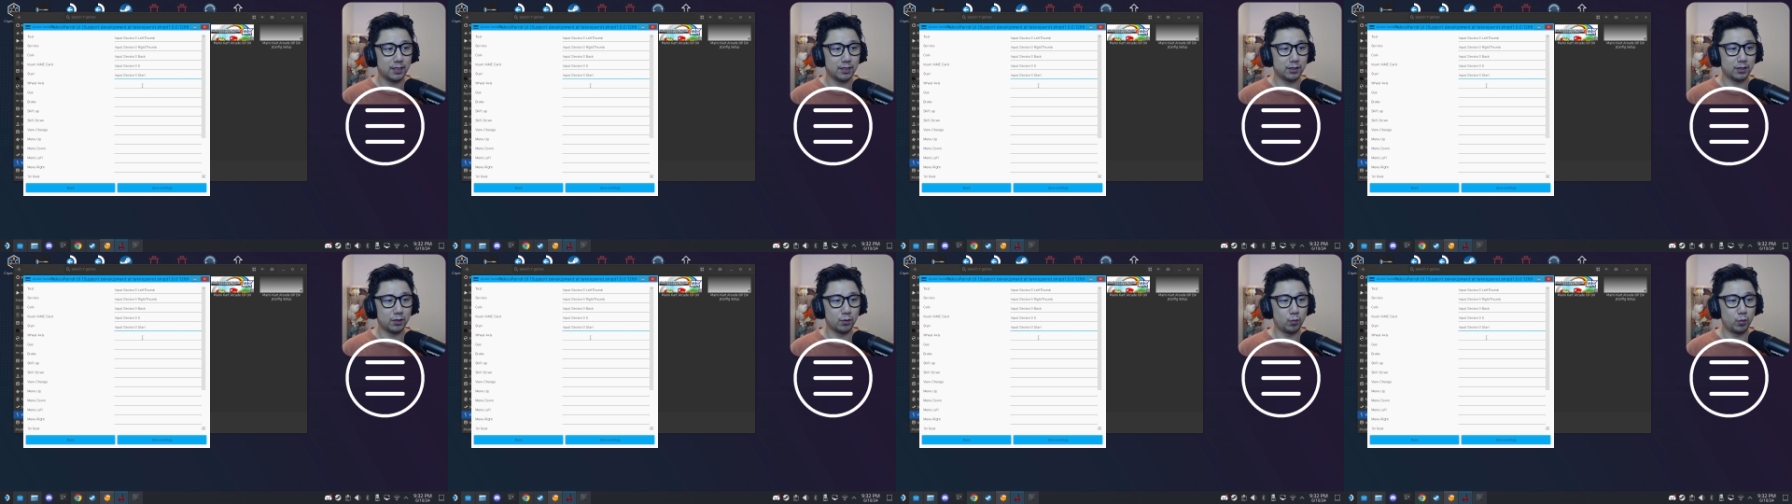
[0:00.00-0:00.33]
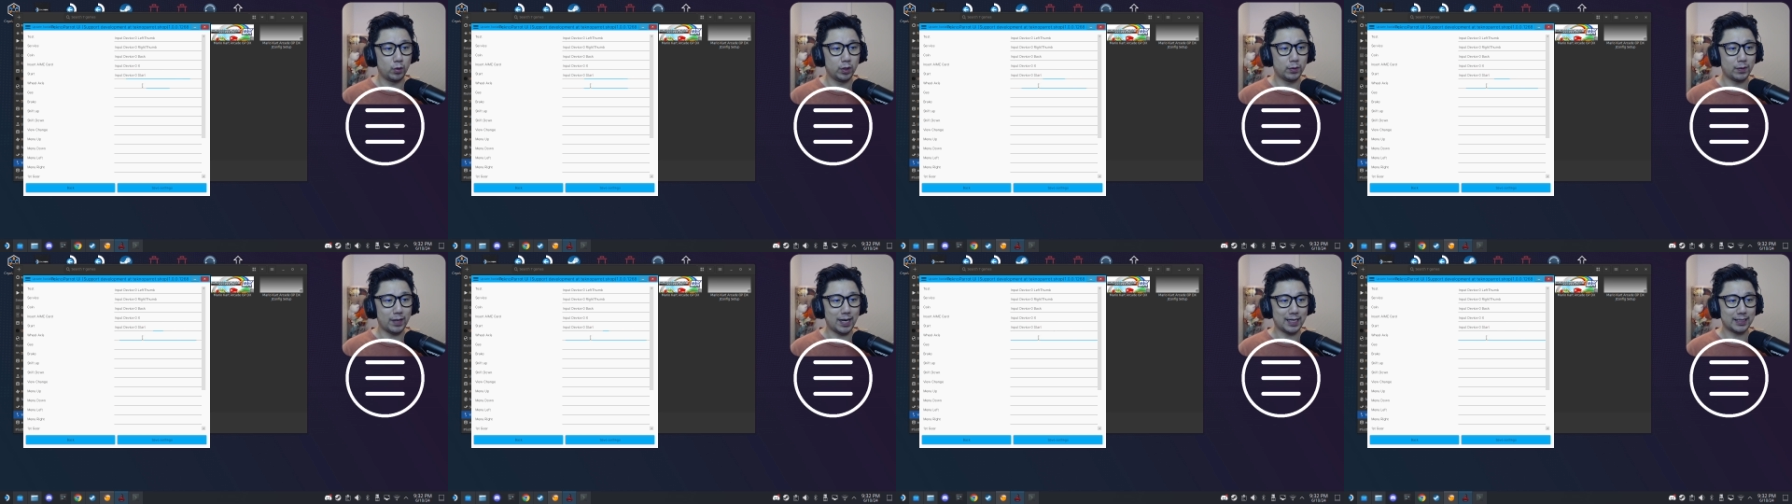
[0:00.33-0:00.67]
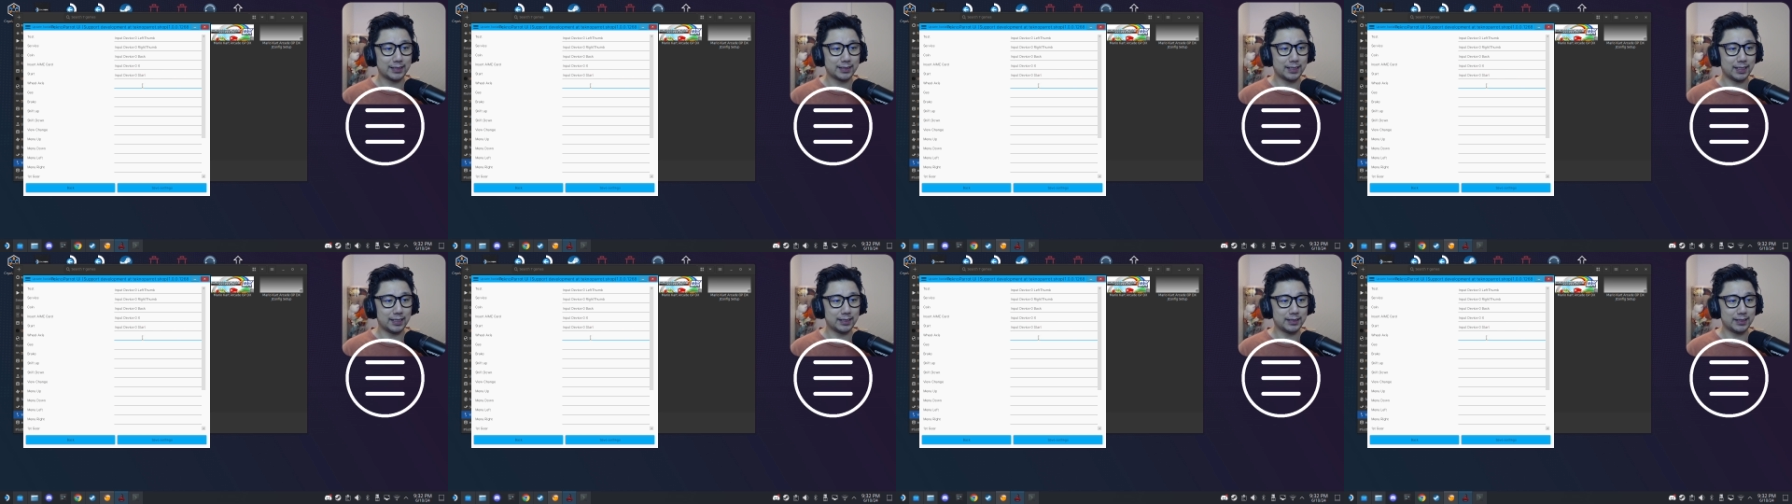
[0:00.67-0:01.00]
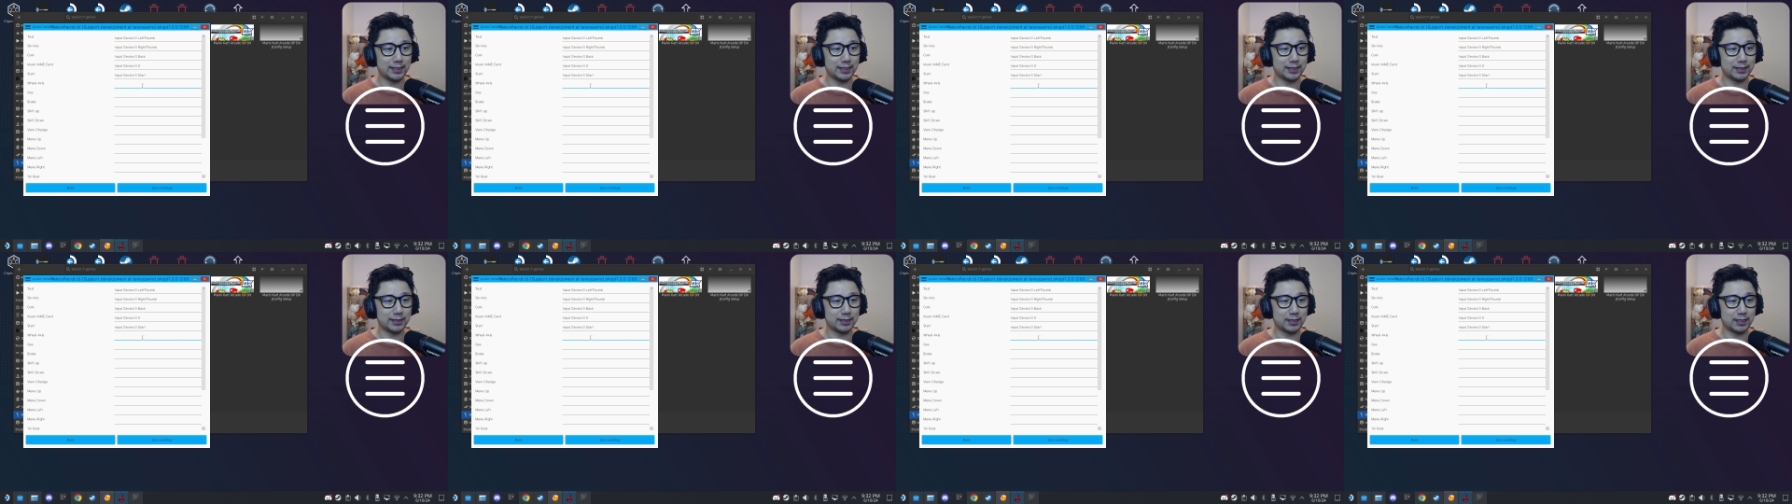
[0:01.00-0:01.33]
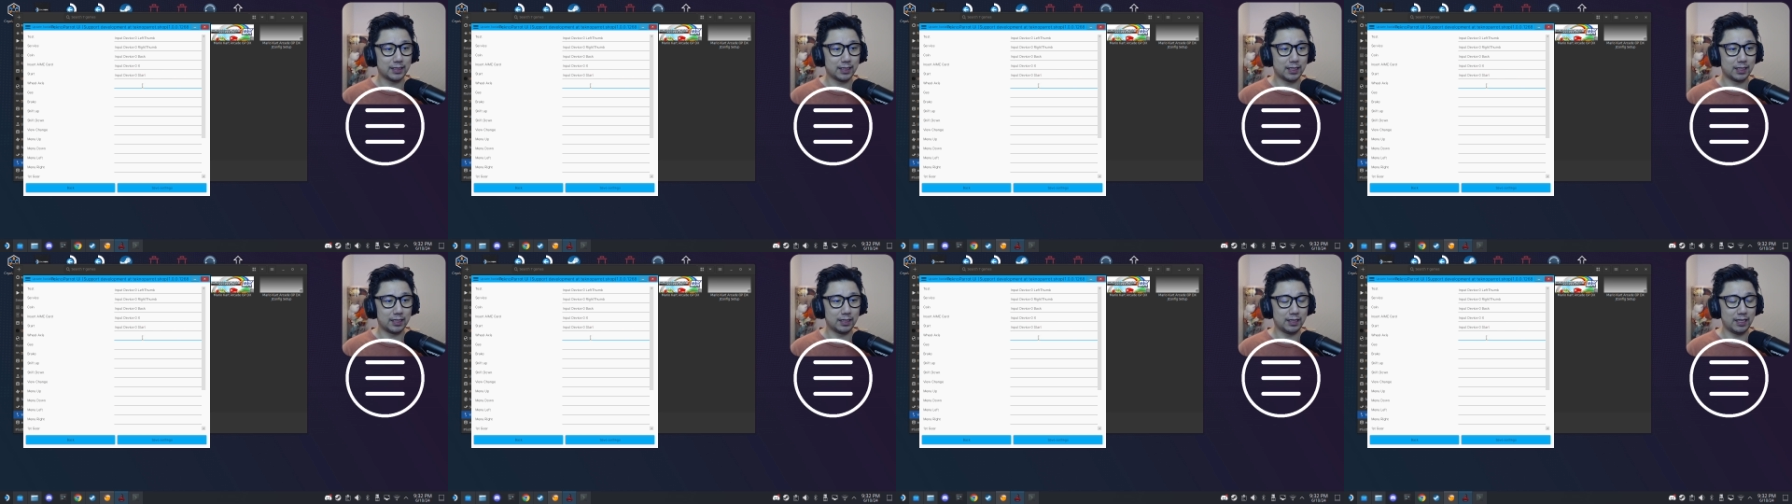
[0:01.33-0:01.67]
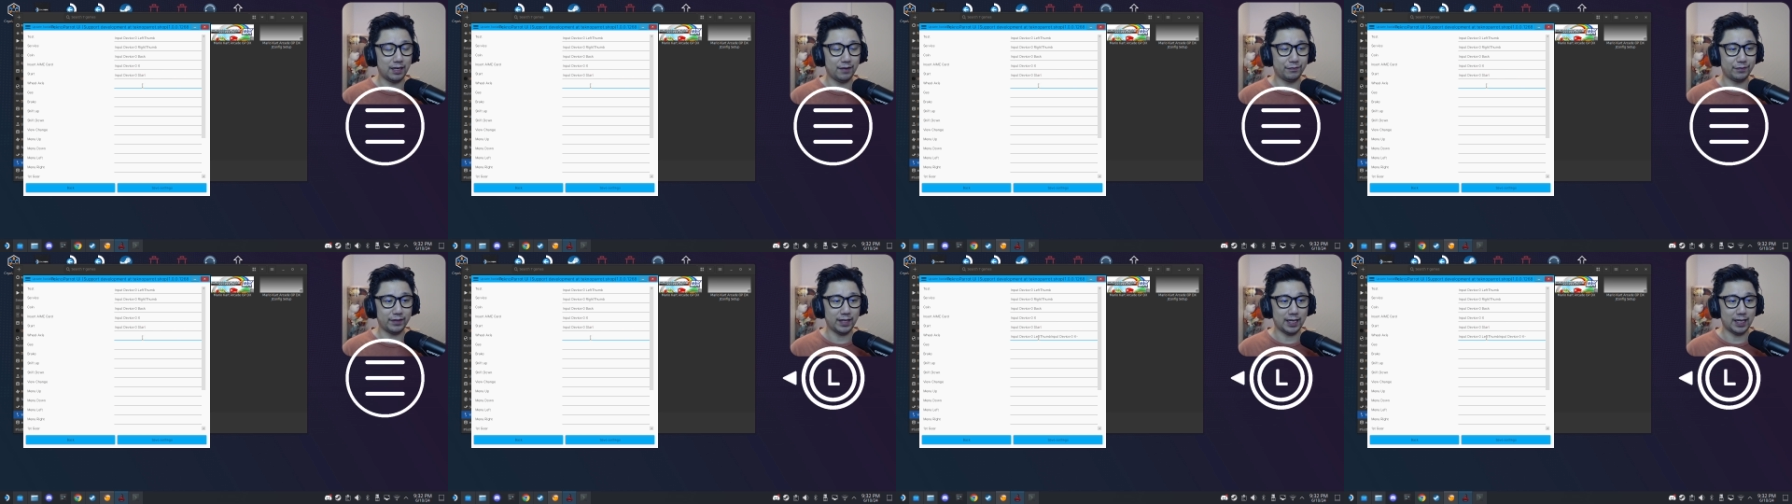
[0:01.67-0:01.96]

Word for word: The wheel access is the left